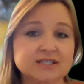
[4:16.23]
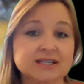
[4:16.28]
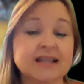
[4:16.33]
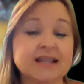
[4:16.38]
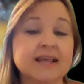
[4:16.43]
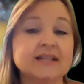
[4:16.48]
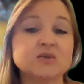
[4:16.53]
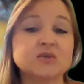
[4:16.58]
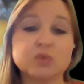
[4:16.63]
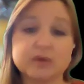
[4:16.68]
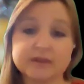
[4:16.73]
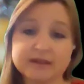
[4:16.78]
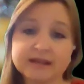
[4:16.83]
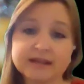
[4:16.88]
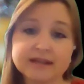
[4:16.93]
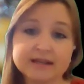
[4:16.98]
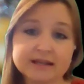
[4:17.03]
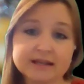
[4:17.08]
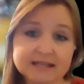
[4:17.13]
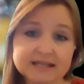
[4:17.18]
and that's
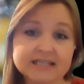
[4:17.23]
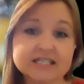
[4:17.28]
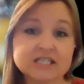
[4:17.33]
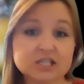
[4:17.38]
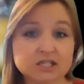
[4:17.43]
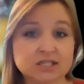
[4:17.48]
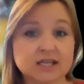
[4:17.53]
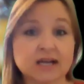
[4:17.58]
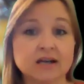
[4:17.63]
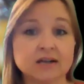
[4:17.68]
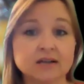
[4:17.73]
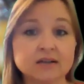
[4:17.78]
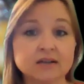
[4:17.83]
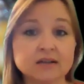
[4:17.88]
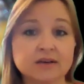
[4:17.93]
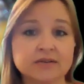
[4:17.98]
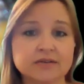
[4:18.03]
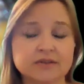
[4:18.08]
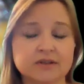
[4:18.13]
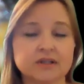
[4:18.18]
within each cell
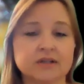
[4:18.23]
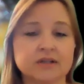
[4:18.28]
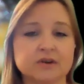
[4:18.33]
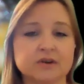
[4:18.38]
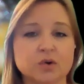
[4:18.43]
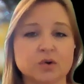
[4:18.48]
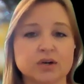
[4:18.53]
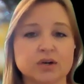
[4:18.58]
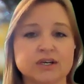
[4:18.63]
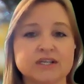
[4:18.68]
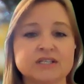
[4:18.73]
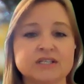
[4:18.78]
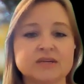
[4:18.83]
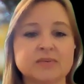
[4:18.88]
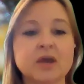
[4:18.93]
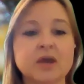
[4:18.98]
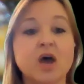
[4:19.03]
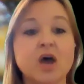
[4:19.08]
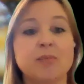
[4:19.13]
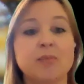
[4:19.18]
of the living organism,